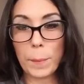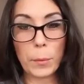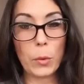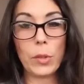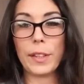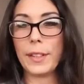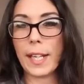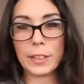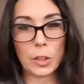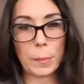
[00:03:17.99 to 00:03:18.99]
Ripple and
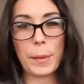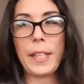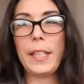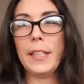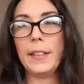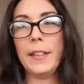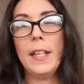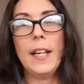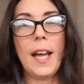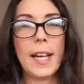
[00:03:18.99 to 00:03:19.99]
X R P and
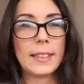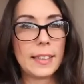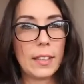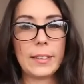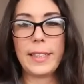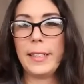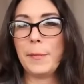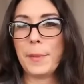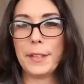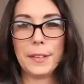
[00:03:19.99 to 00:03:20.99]
X L
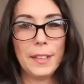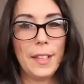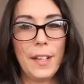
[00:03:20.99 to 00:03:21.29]
M and